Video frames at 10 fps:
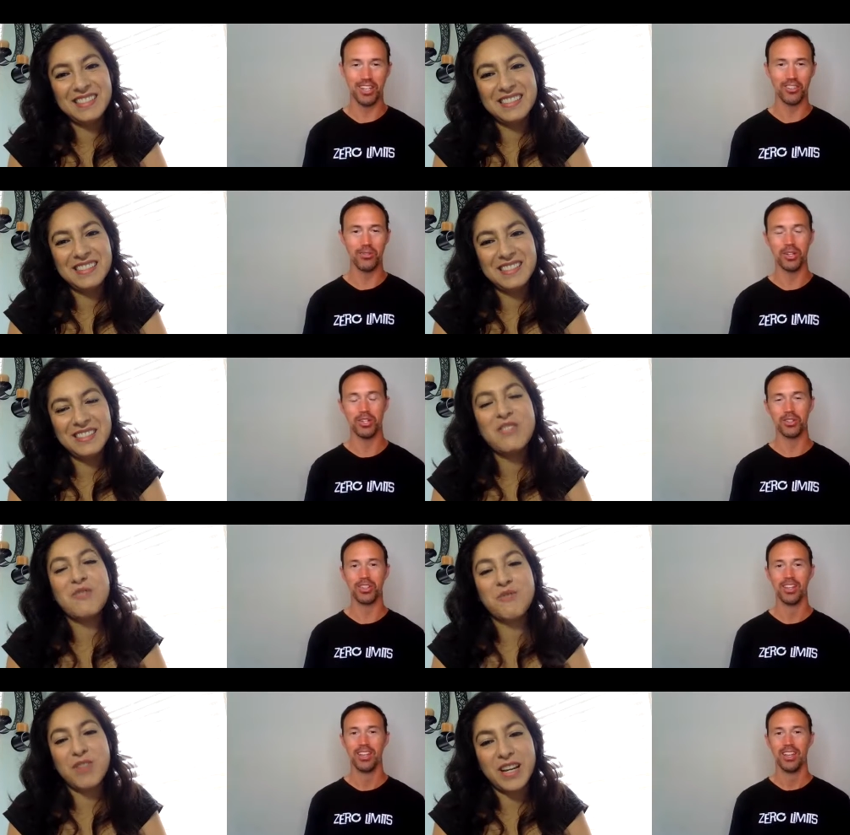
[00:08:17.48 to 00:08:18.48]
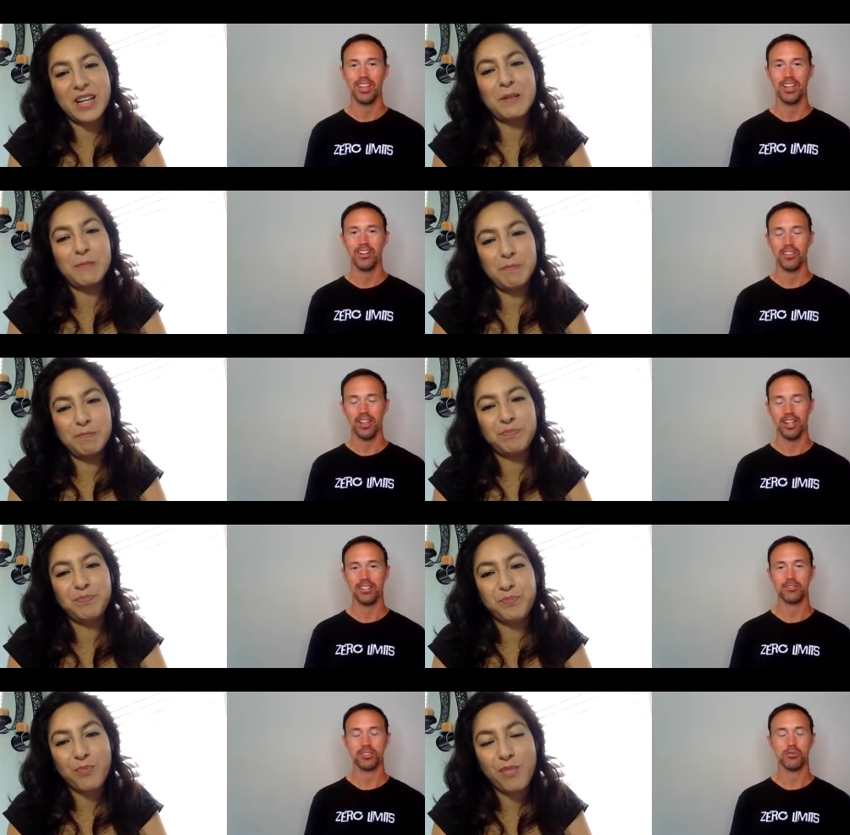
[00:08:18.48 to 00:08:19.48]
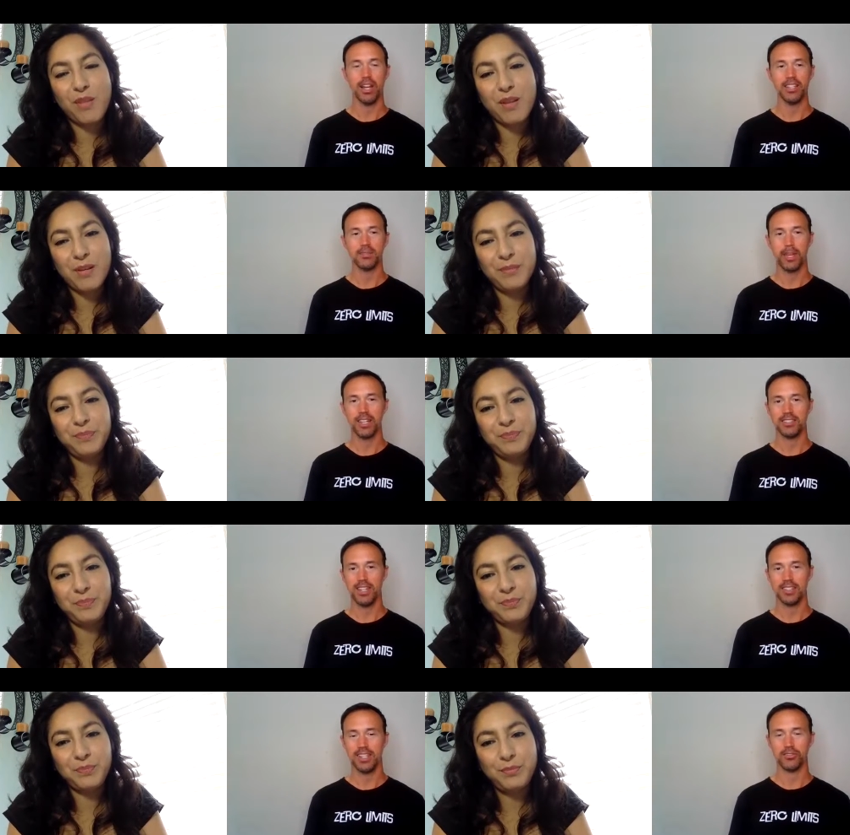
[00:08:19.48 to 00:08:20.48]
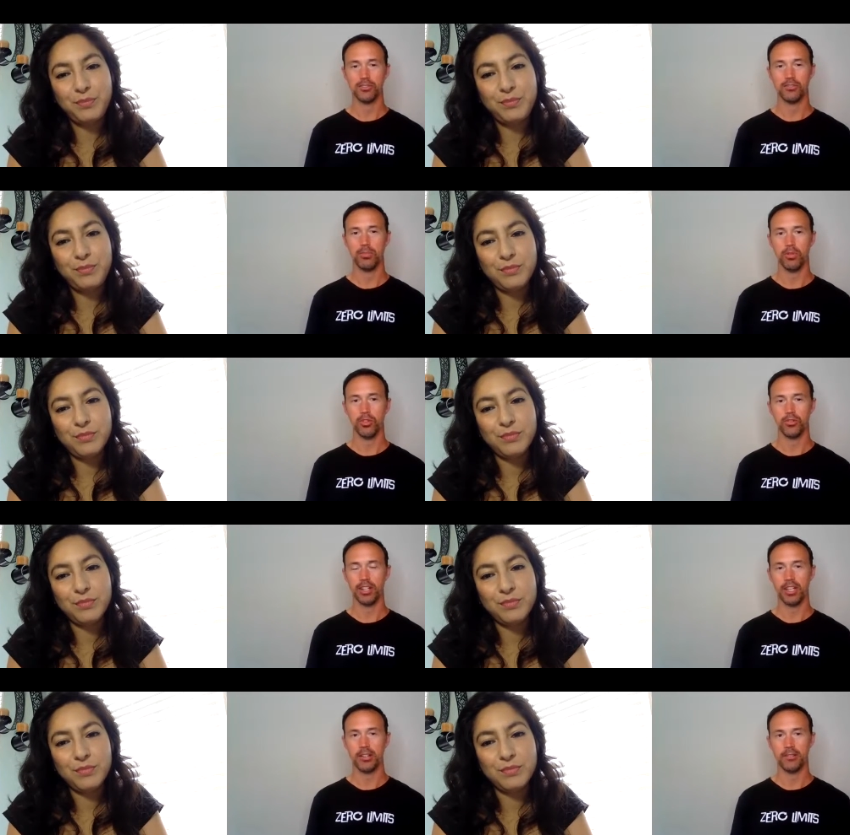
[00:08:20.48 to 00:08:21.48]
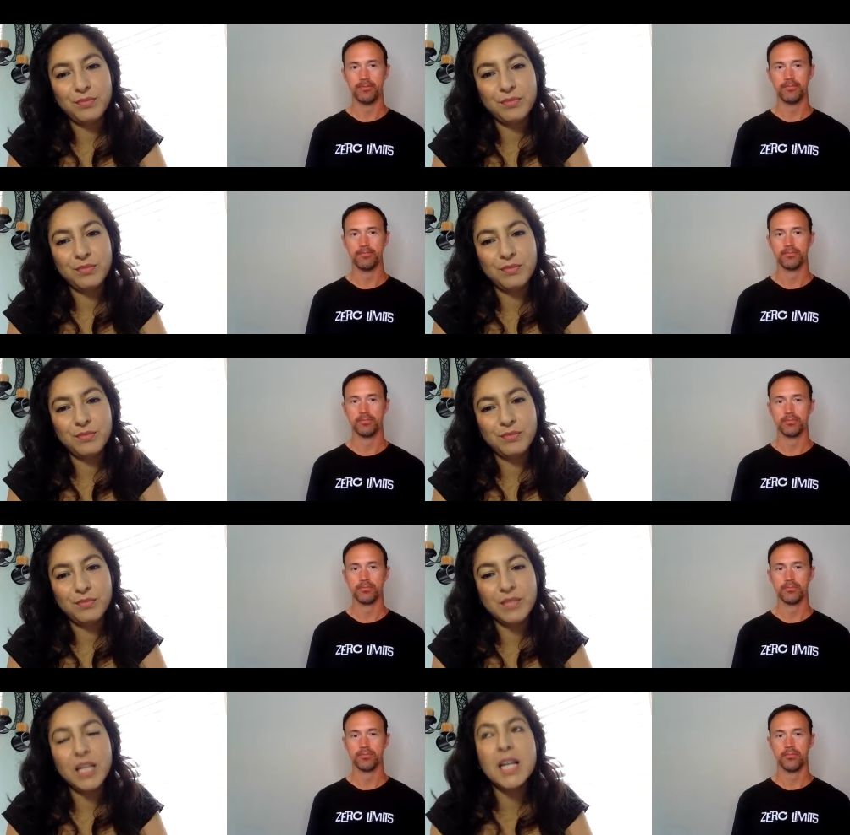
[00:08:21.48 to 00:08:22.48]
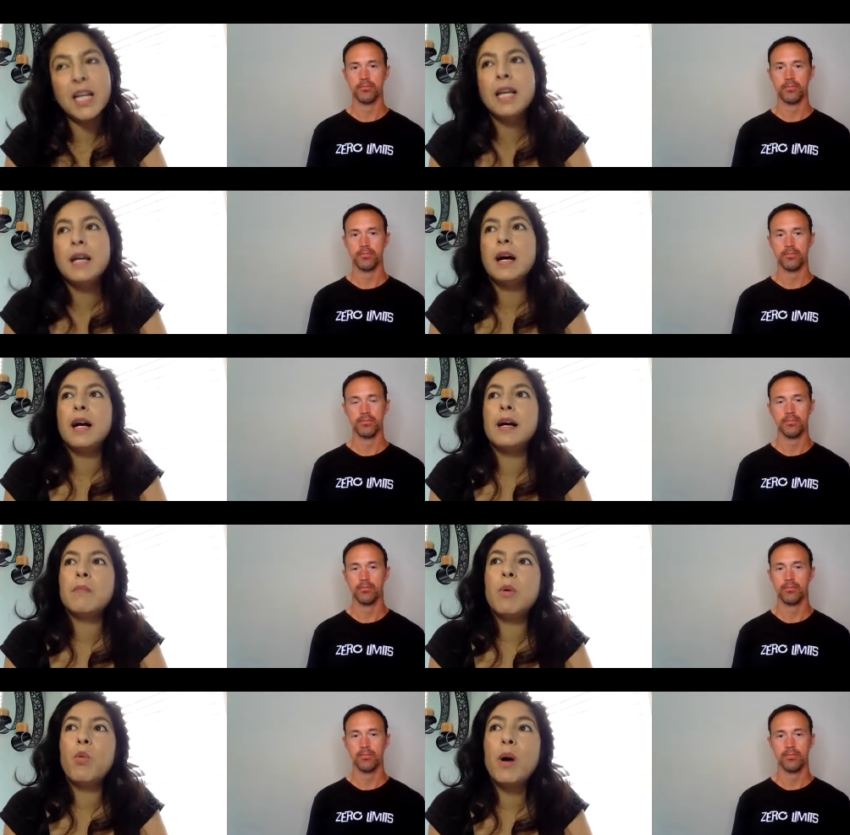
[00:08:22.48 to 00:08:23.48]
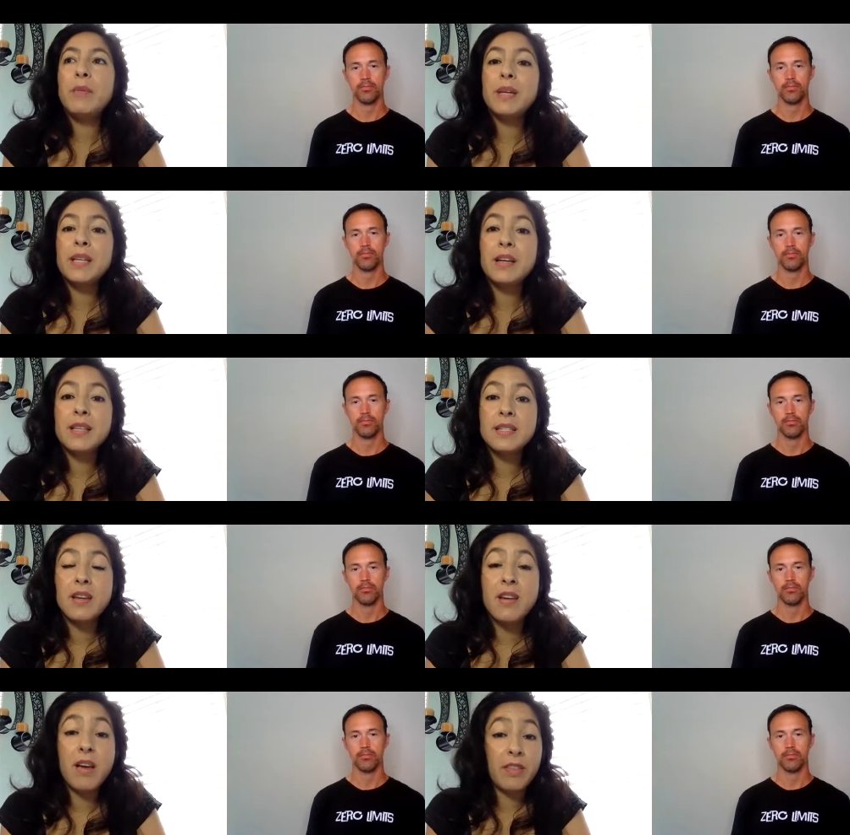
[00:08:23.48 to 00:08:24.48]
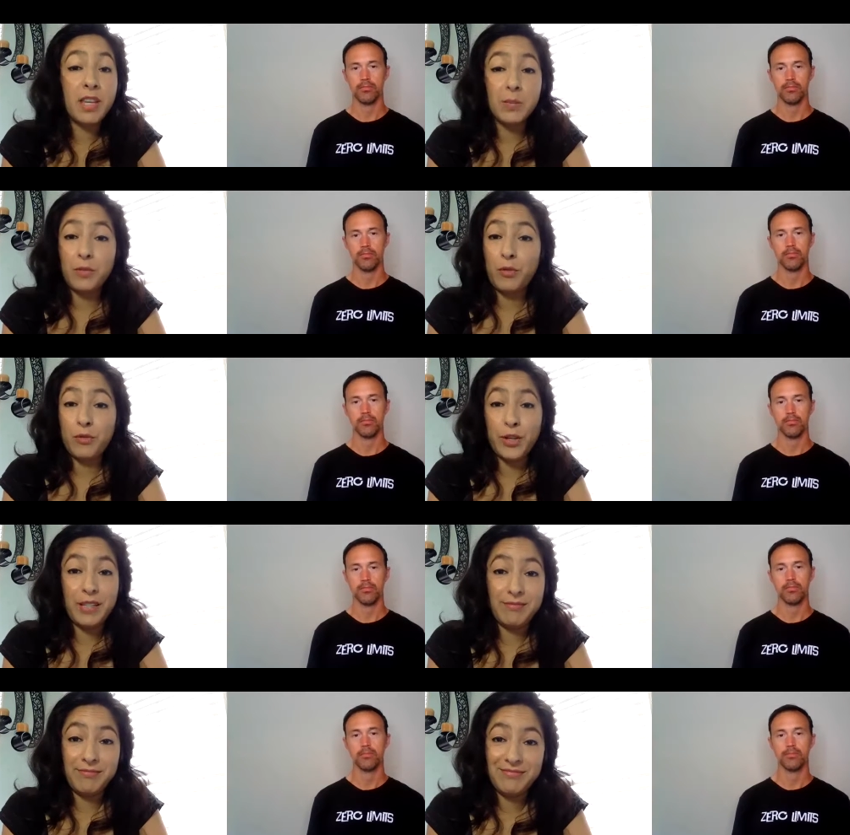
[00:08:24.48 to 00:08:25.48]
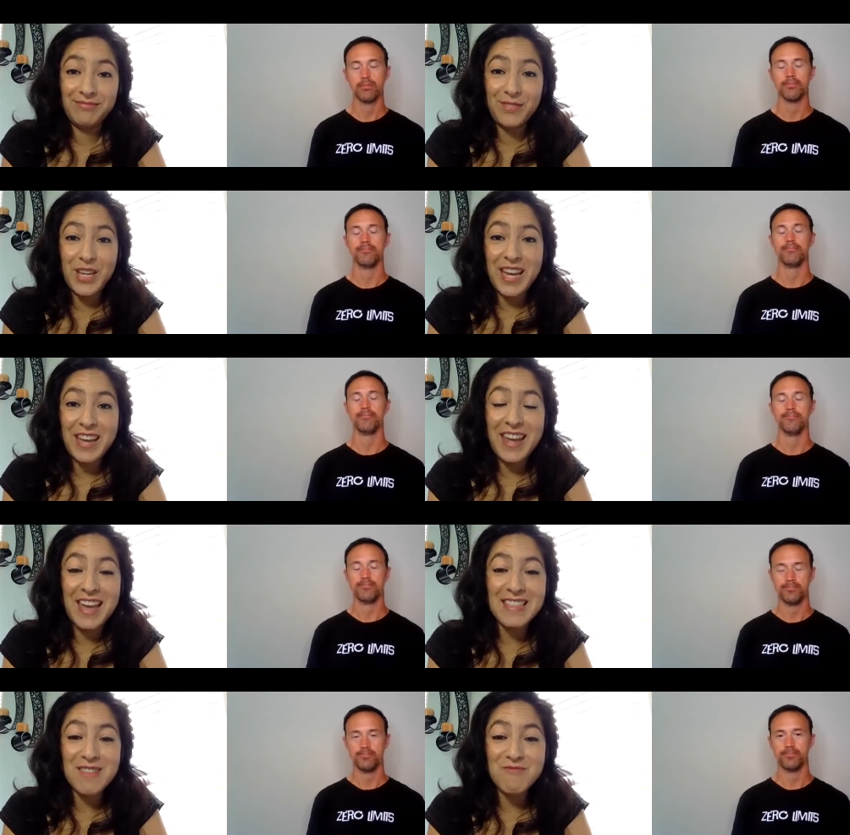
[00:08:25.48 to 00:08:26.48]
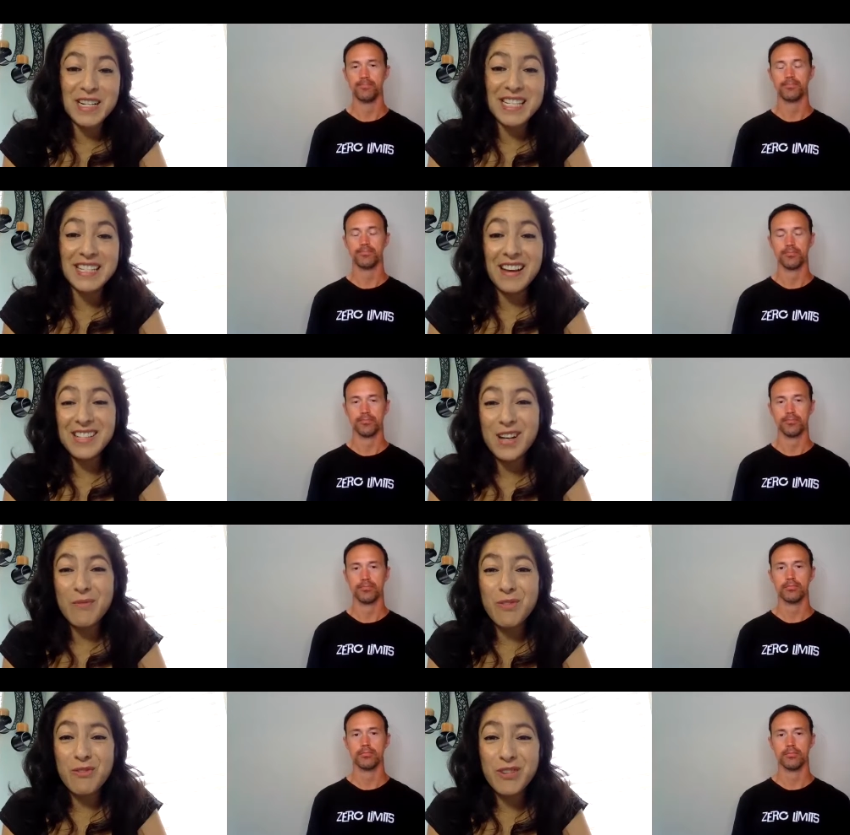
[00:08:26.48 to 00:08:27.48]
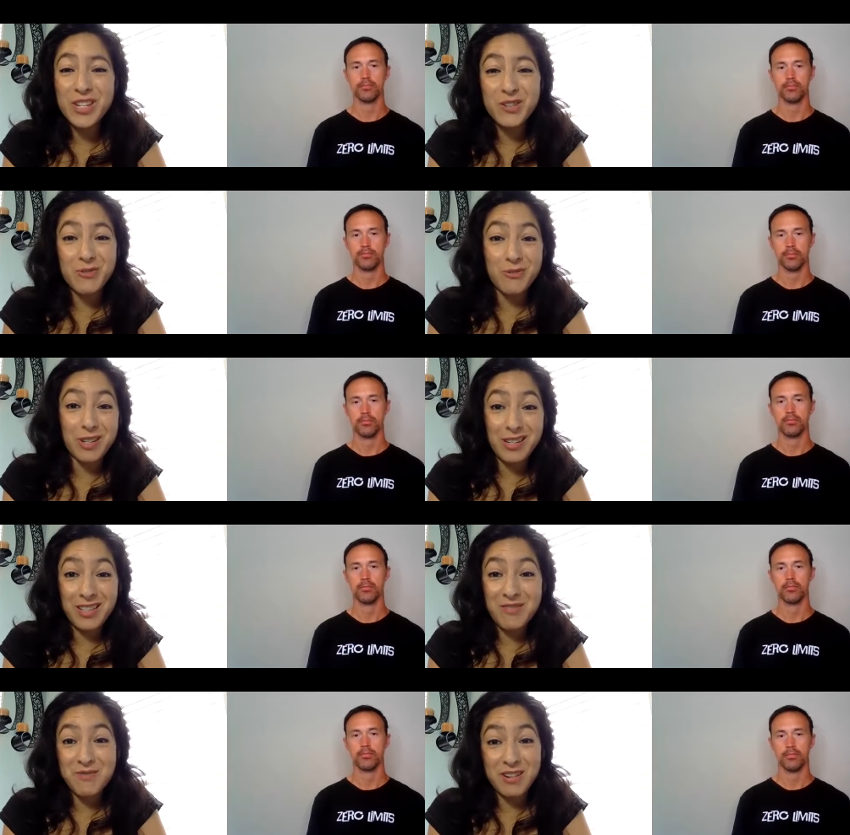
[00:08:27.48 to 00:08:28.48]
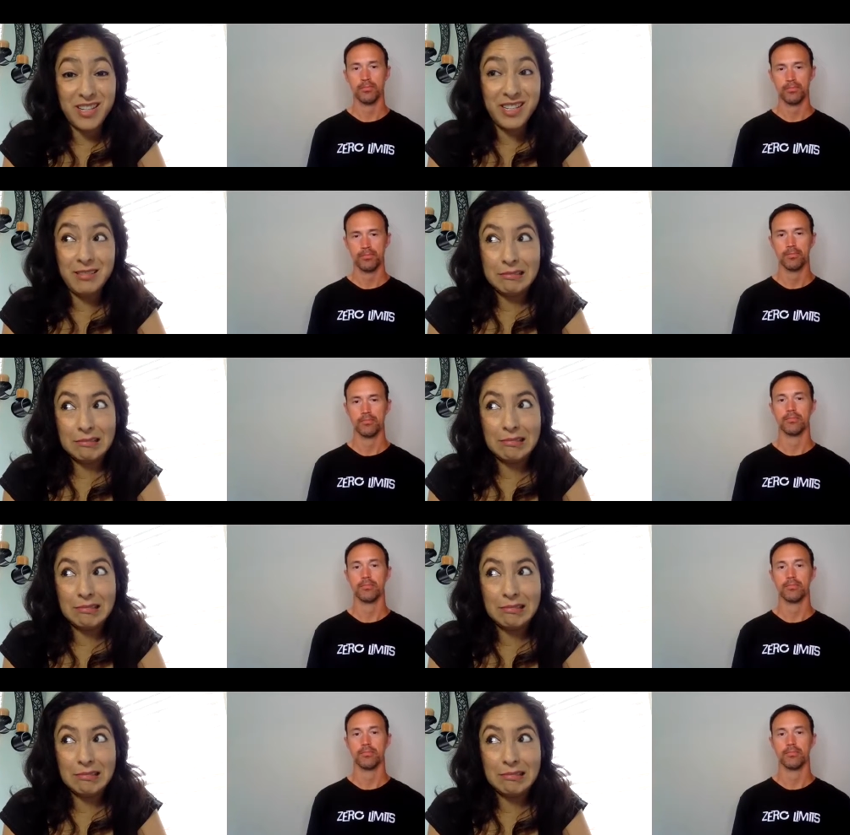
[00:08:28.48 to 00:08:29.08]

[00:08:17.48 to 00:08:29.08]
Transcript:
Speaker 1: down the road, right? So why is paying debt down so important right now?
Speaker 2: One, because nothing comes for free, okay? And then when it does come for free, do you really want it?